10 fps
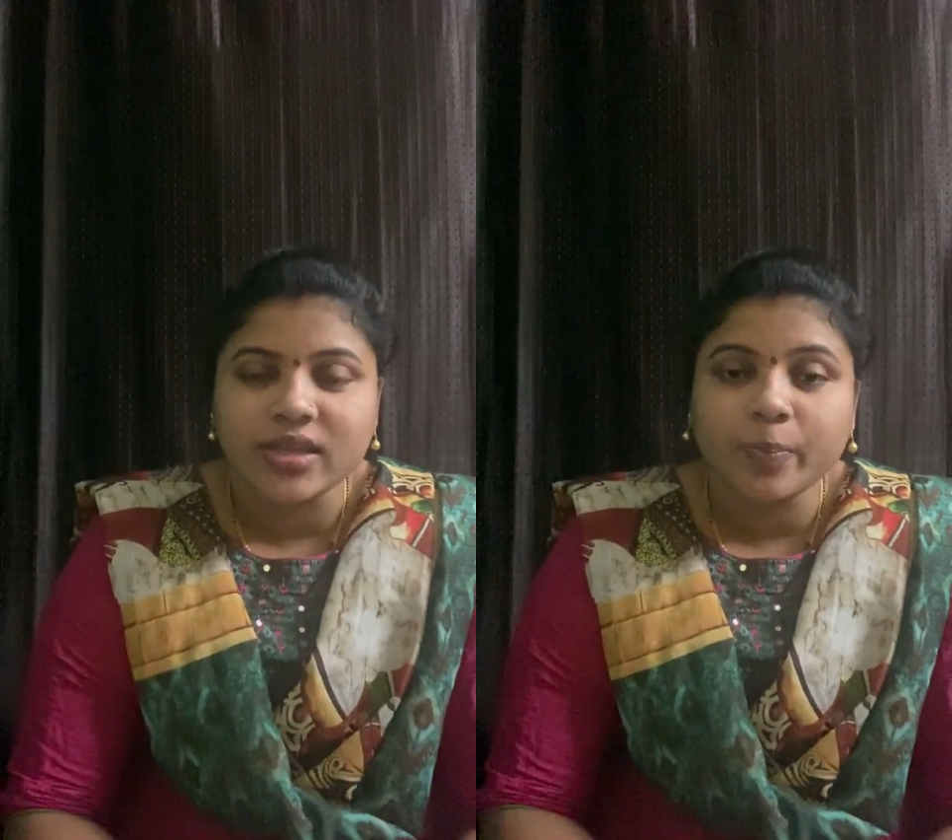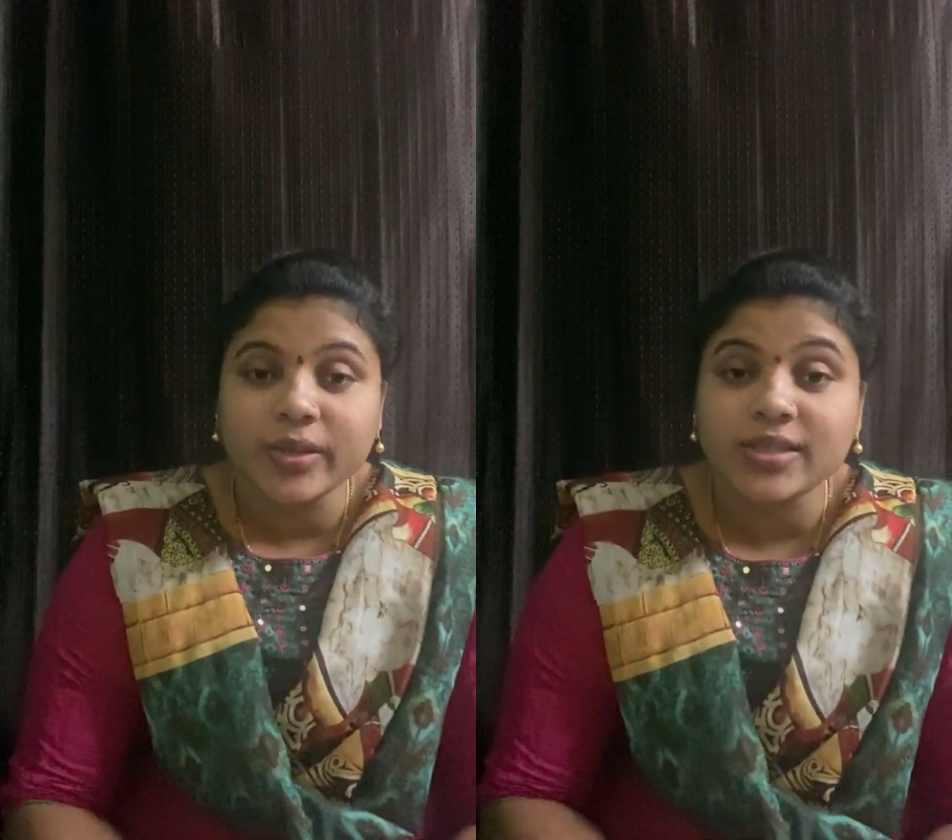
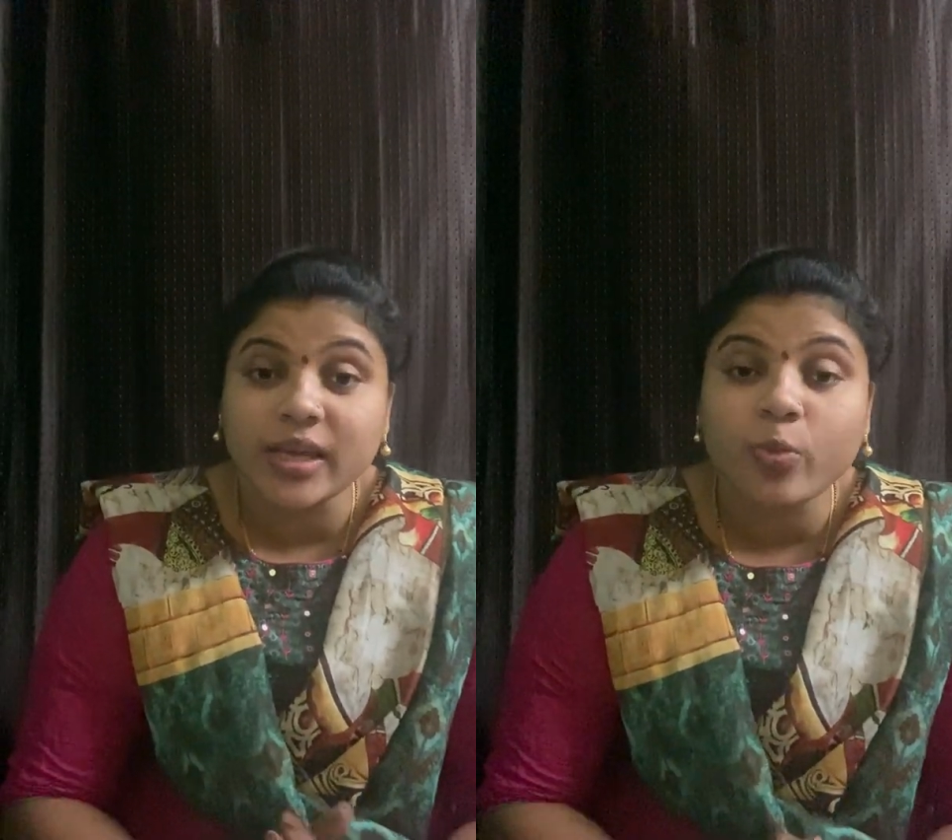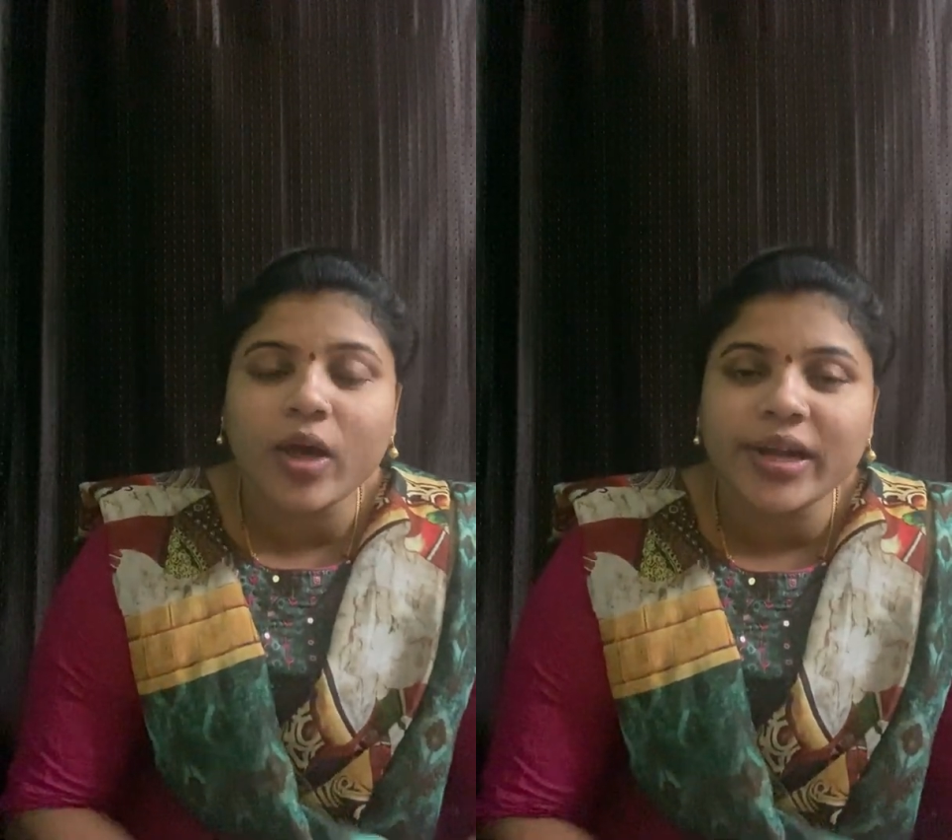that means
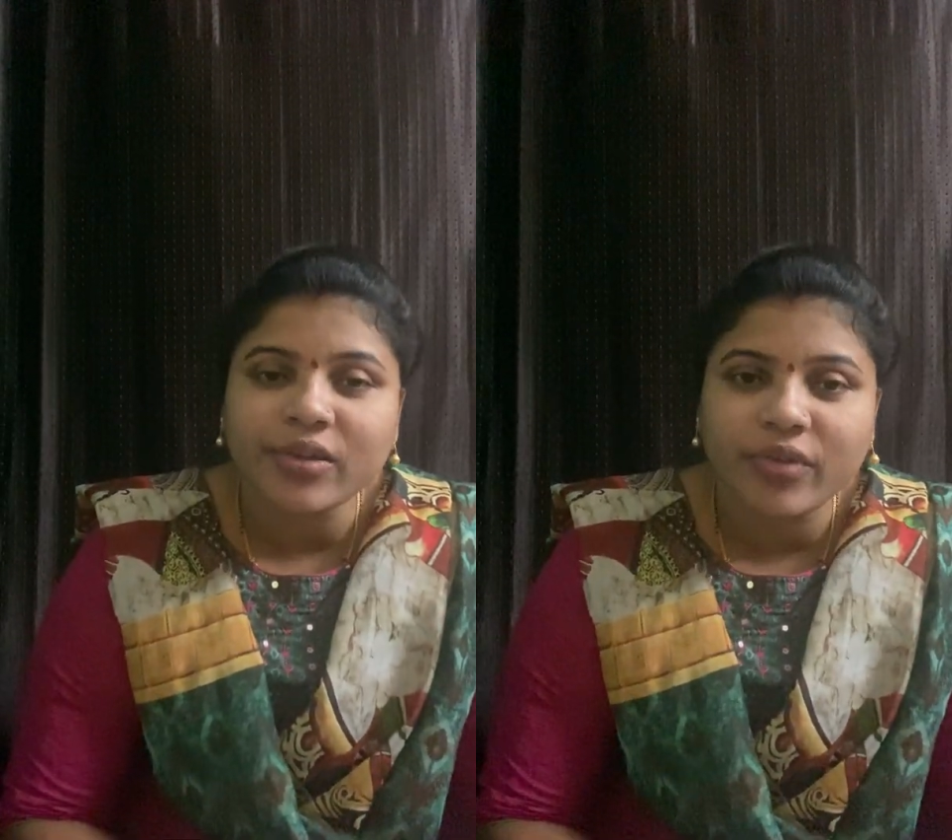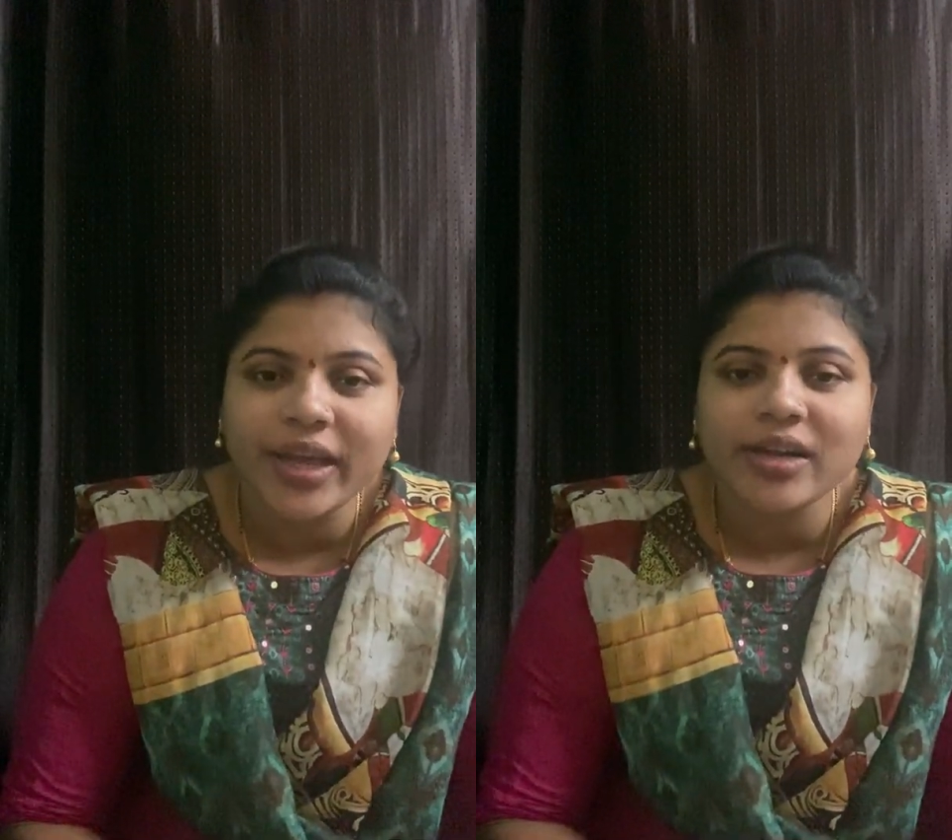equality,
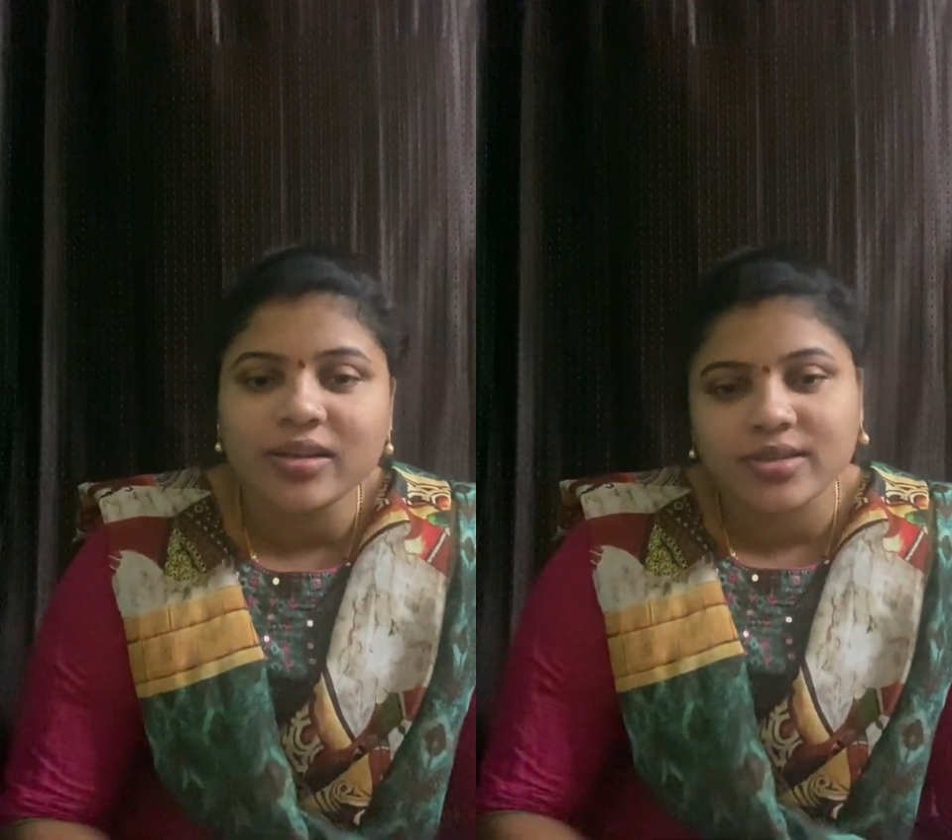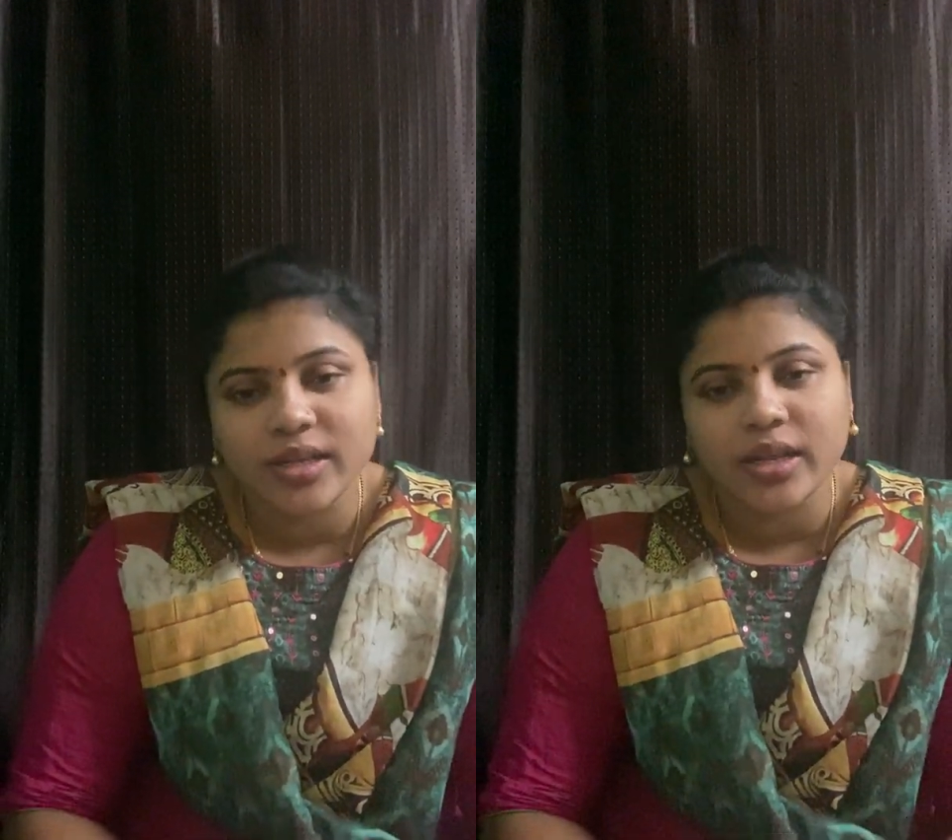where it
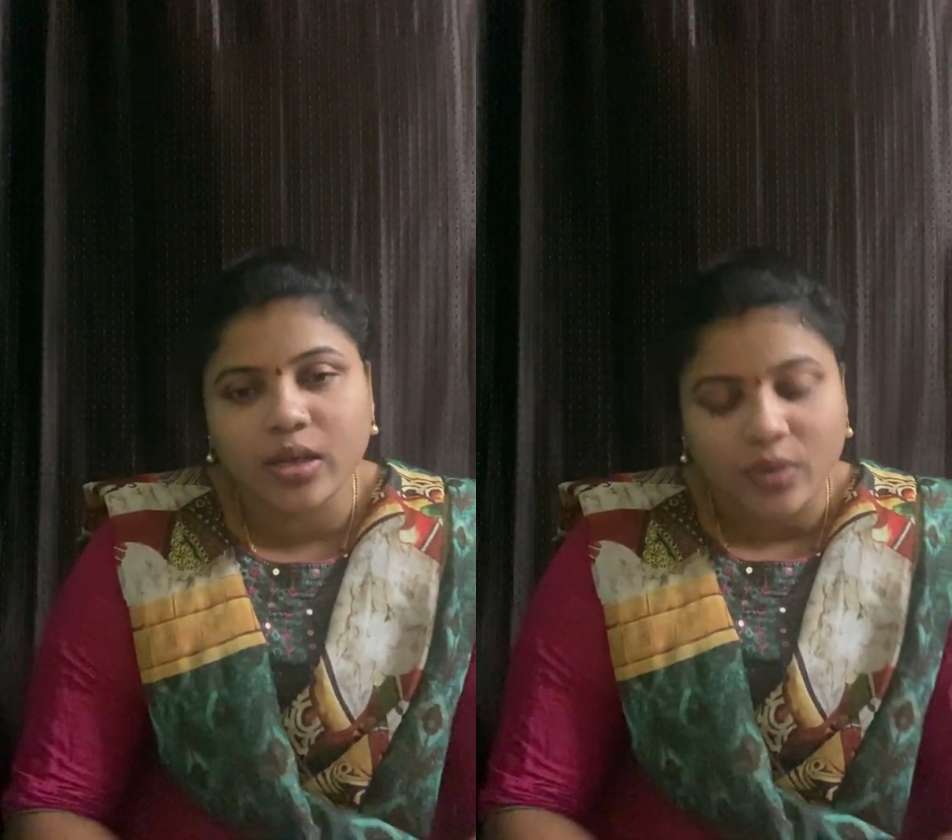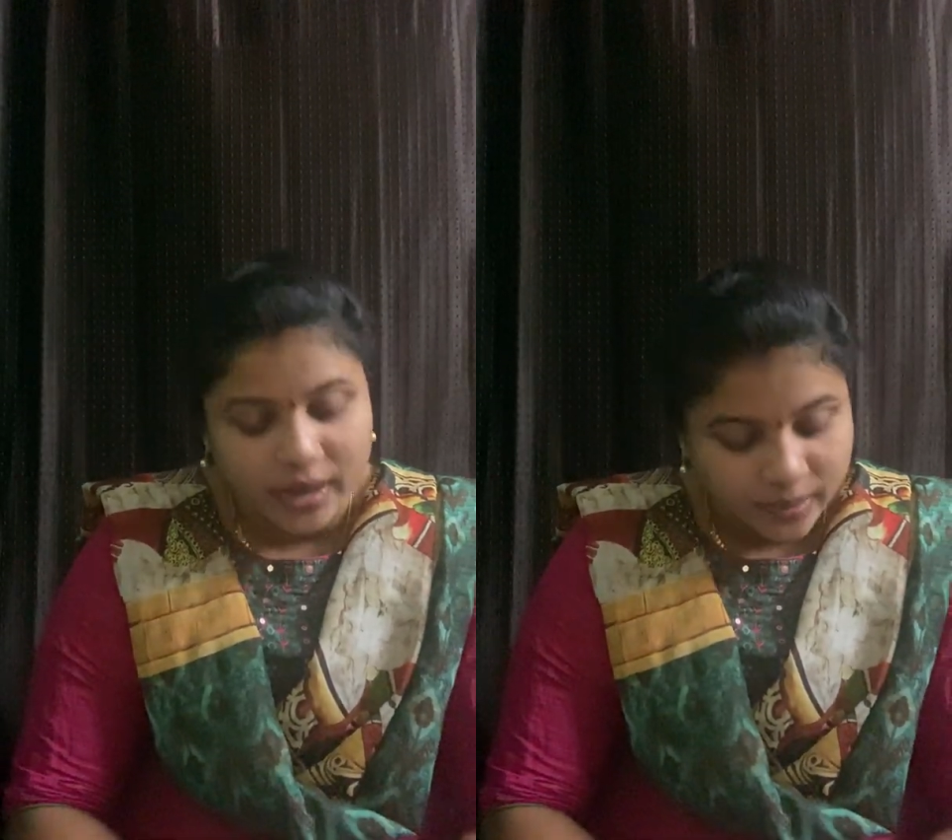is seen
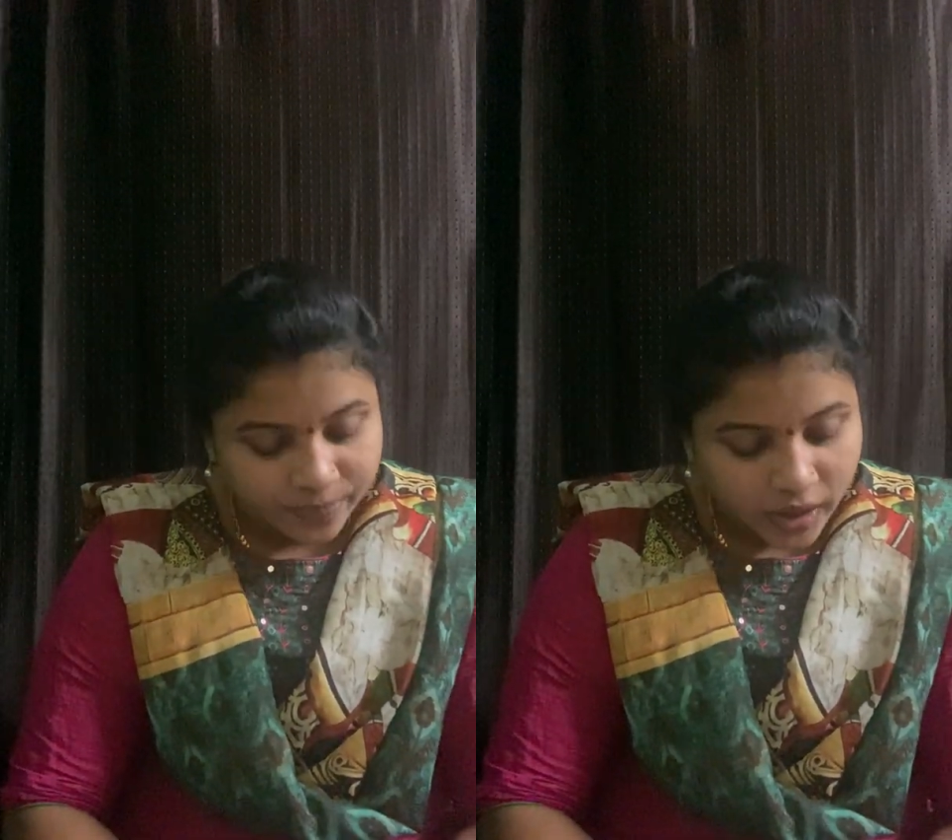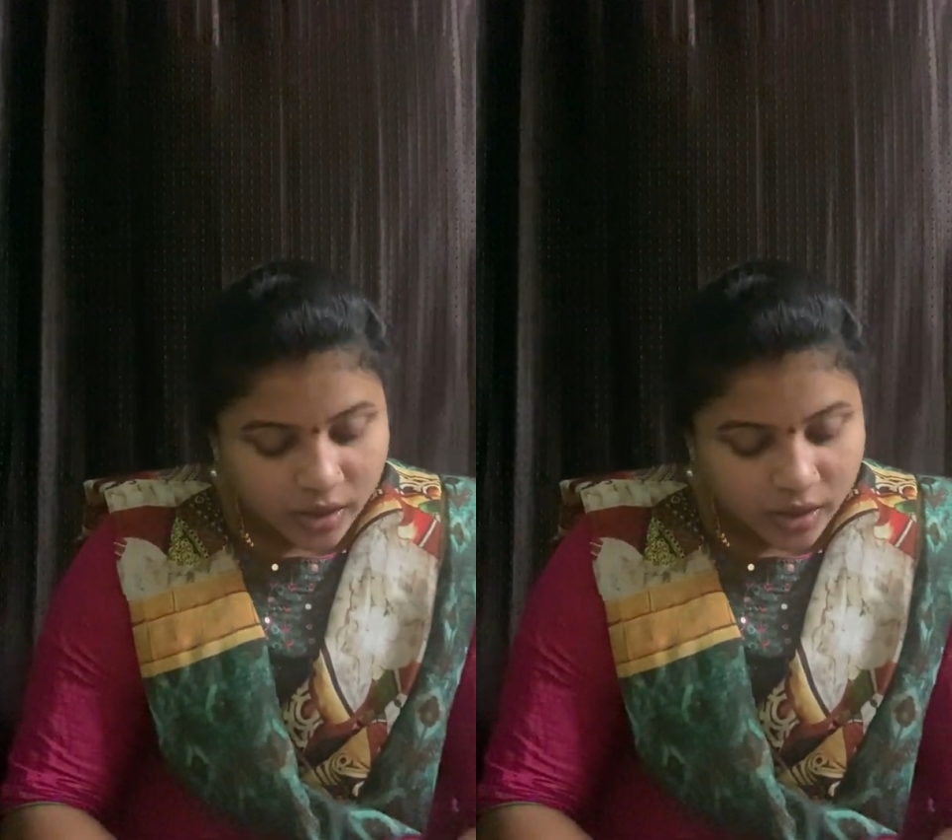equality.